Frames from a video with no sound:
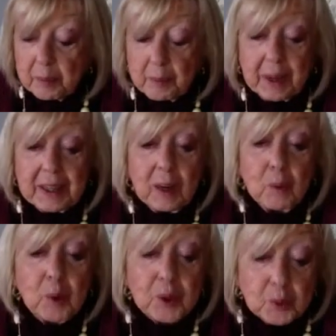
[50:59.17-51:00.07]
but he
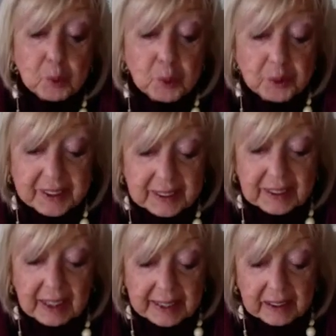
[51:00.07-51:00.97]
was wounded
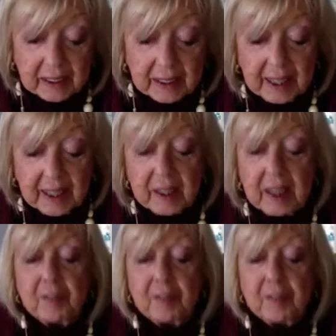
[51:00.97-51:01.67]
lightly, and he